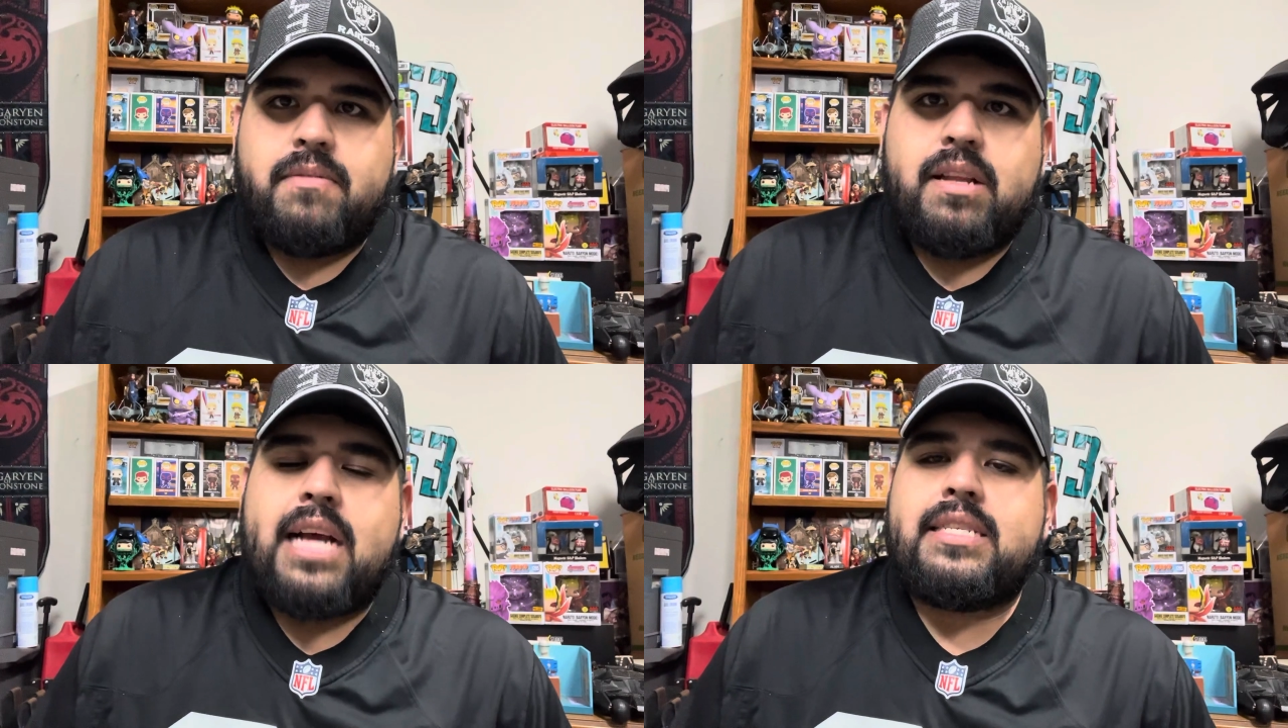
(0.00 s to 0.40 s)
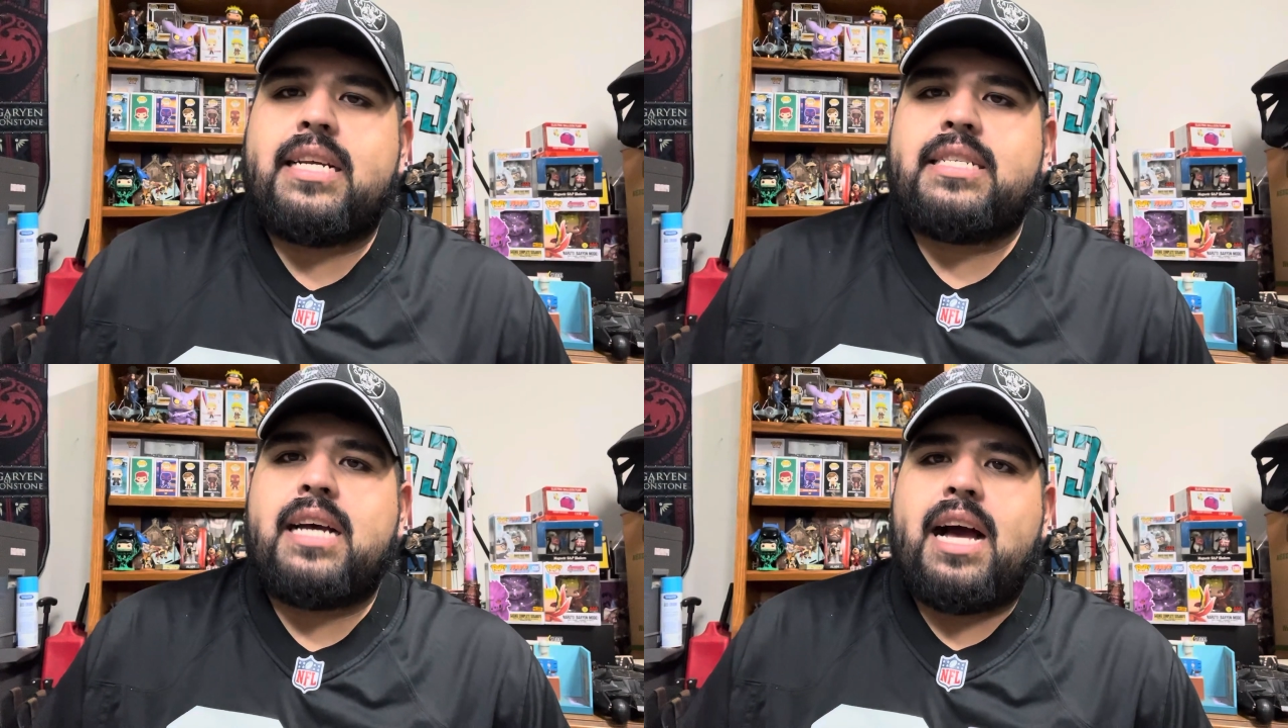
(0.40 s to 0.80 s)
I
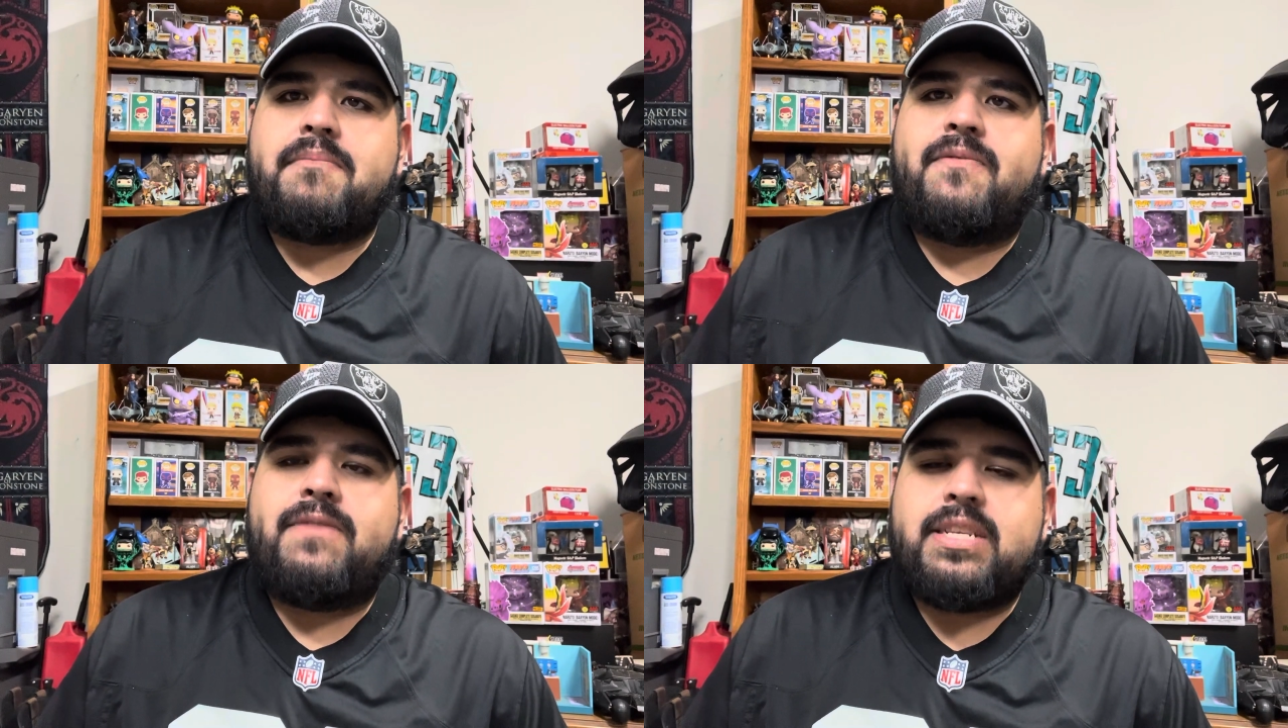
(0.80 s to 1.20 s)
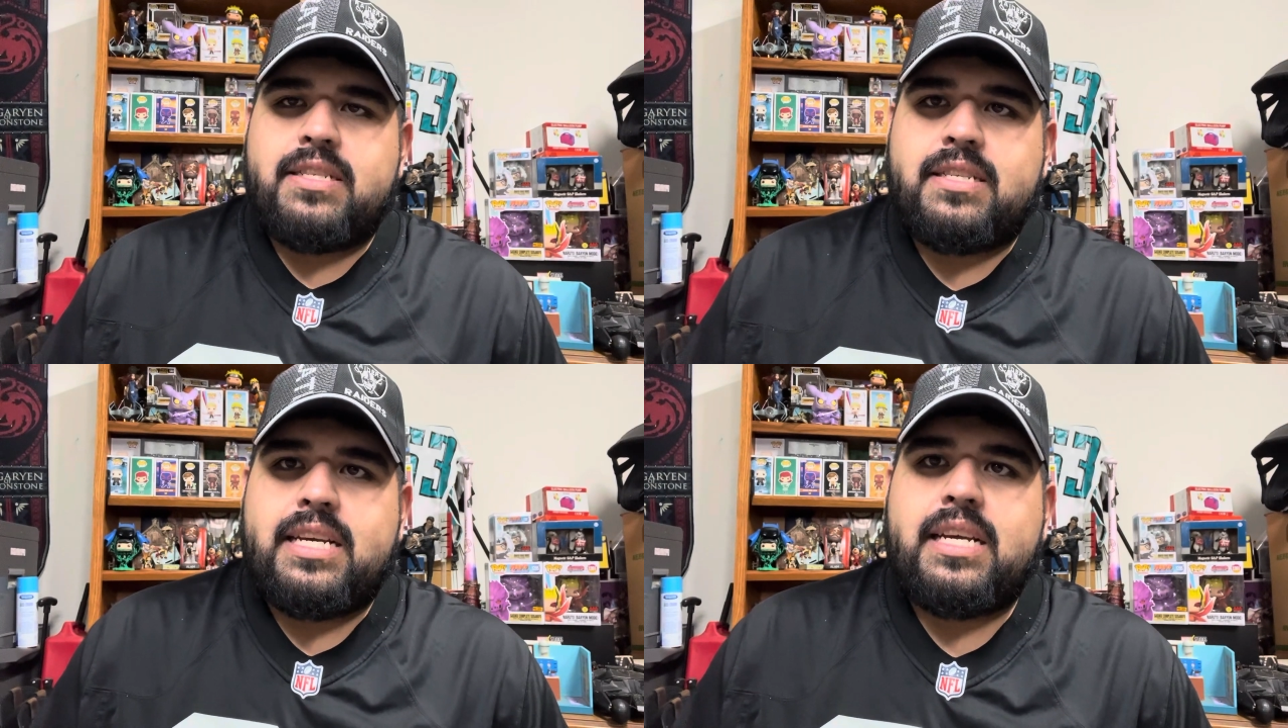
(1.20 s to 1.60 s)
said time
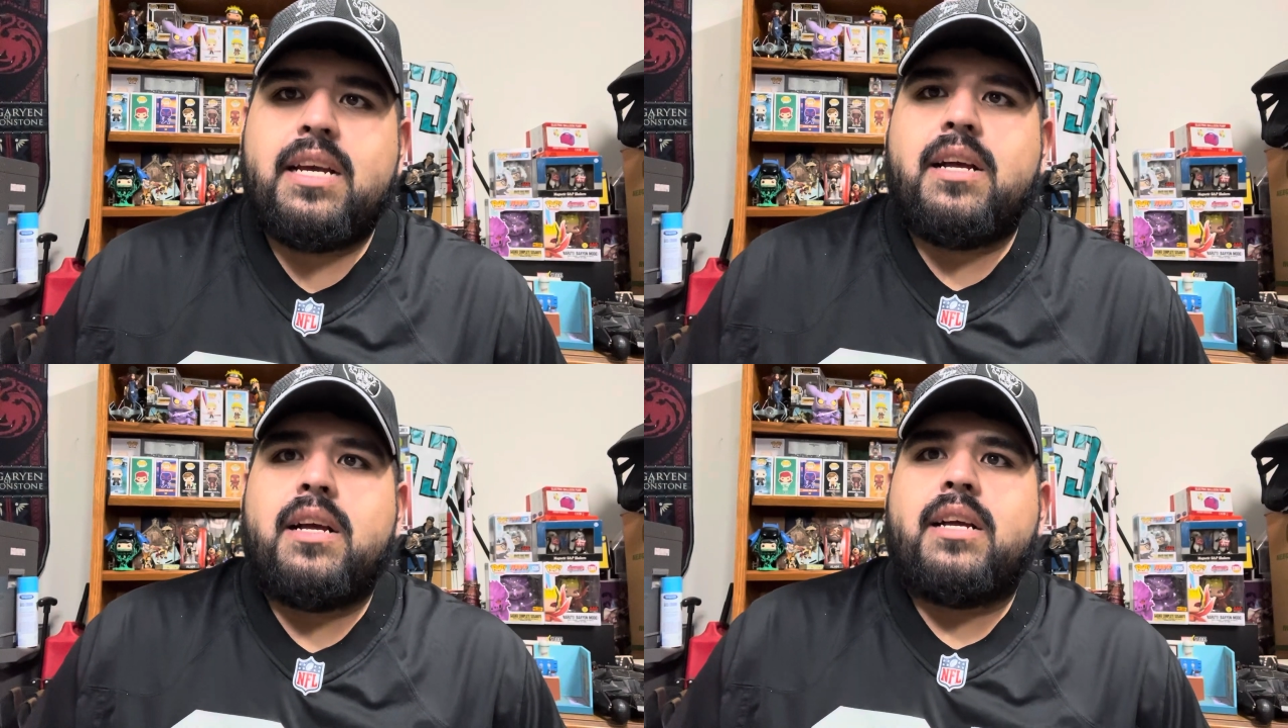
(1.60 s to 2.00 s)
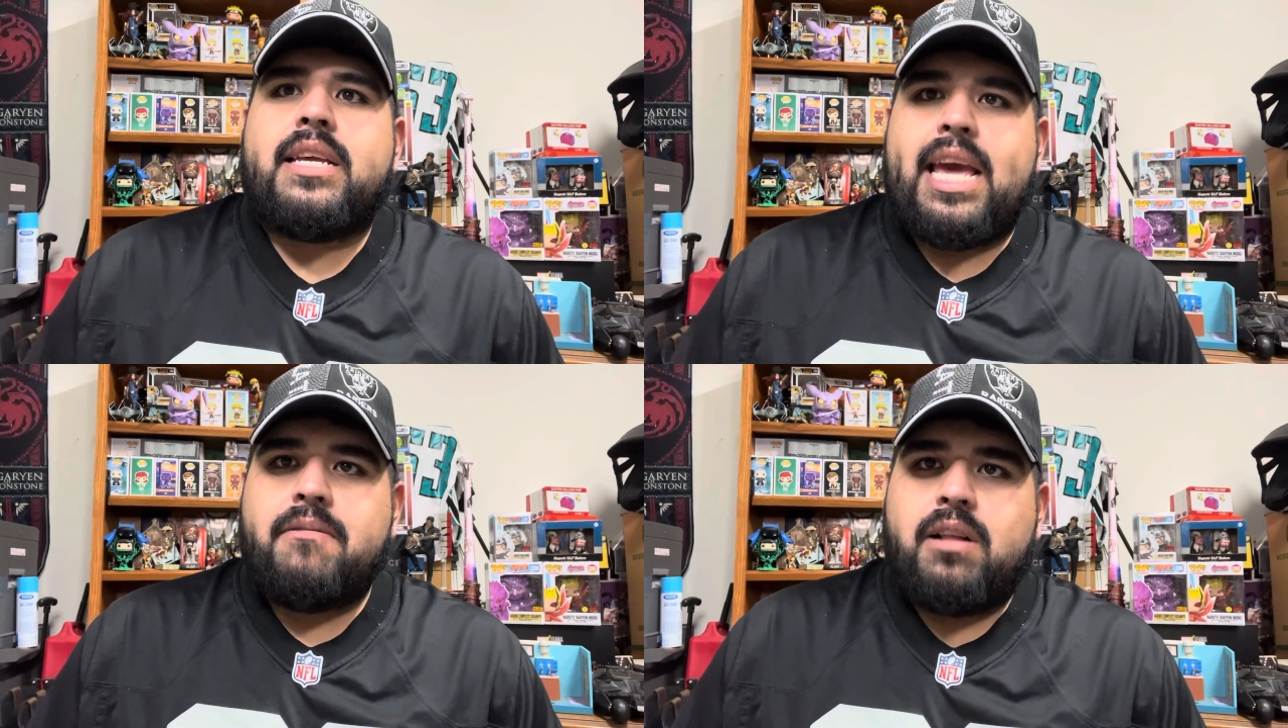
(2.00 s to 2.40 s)
efficiency,
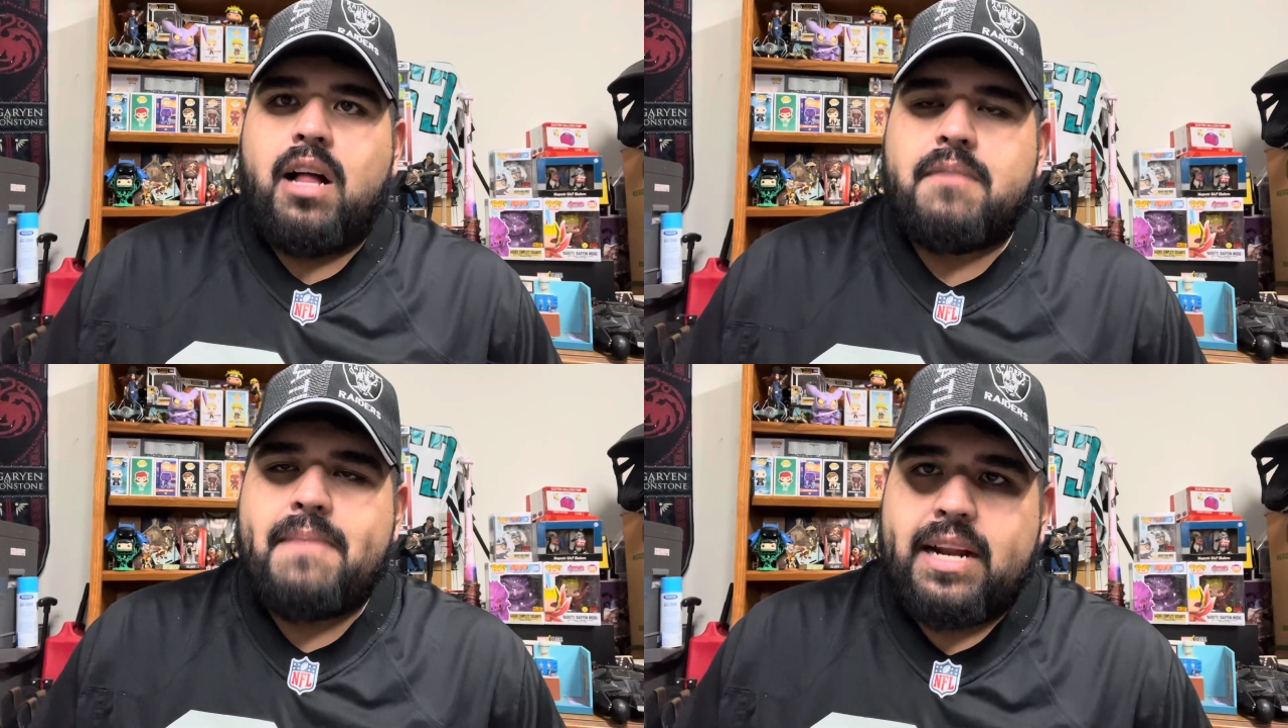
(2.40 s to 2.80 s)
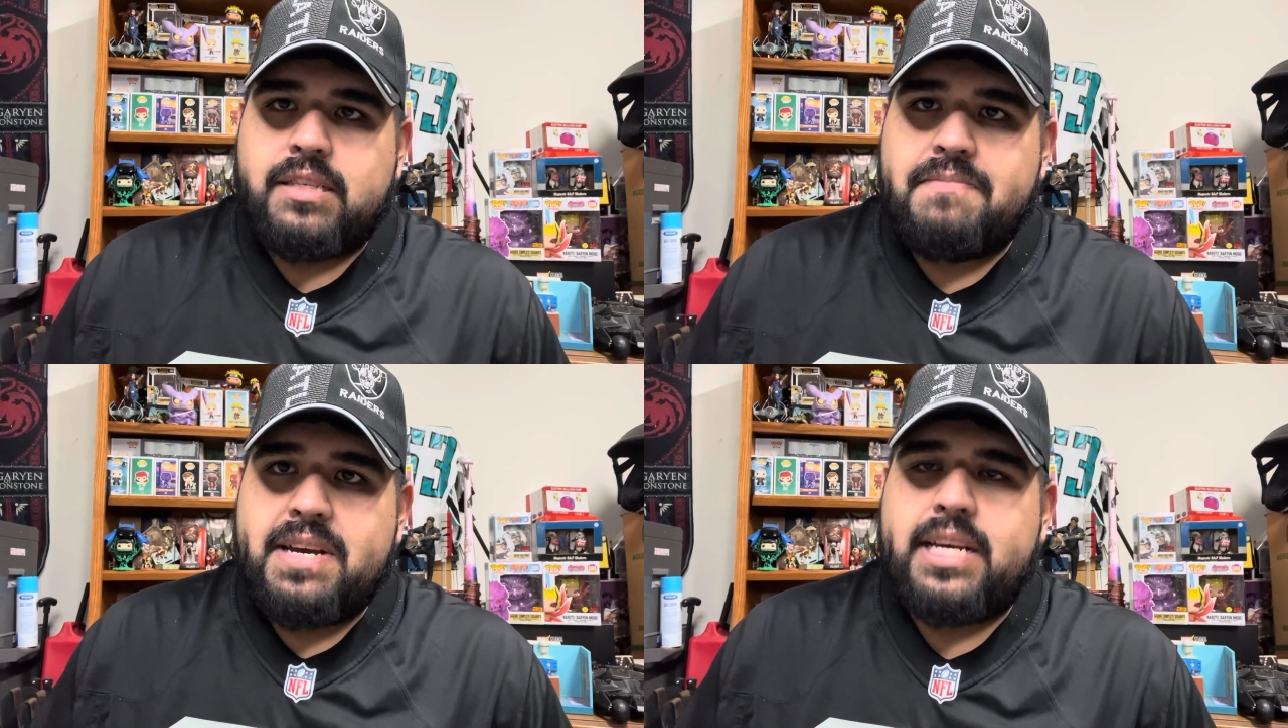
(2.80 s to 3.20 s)
game clock
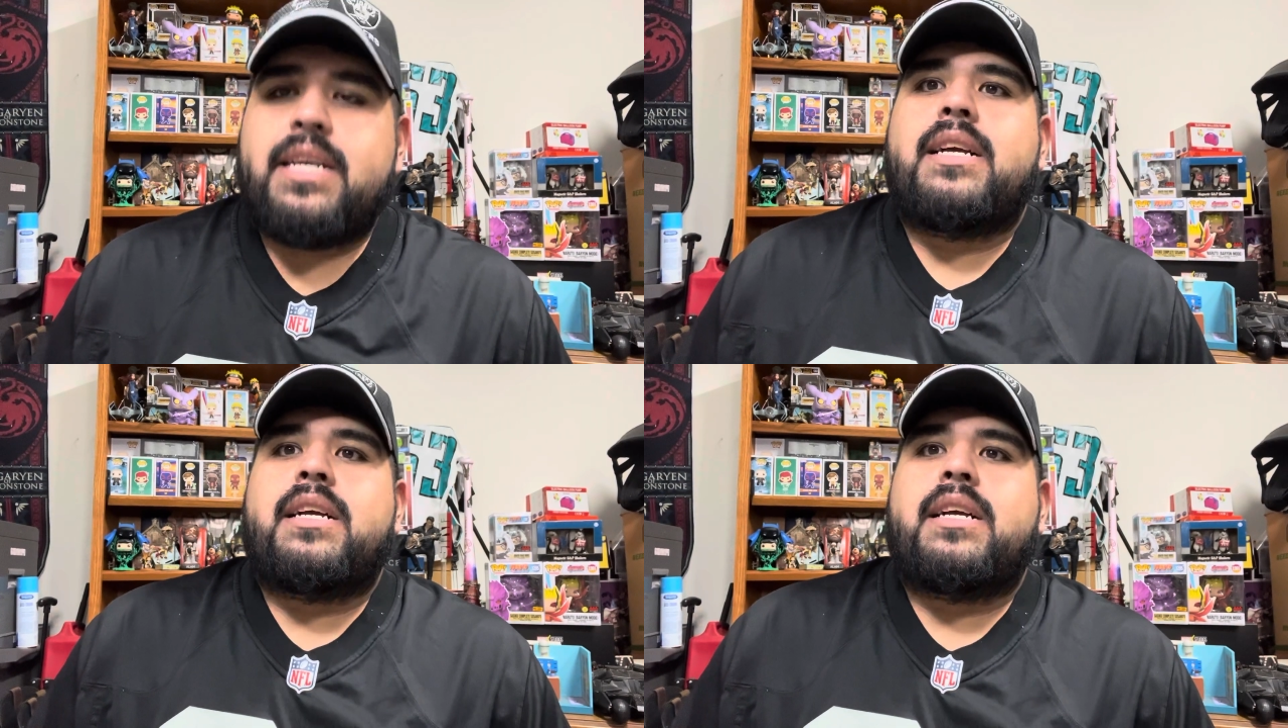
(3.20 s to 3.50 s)
management.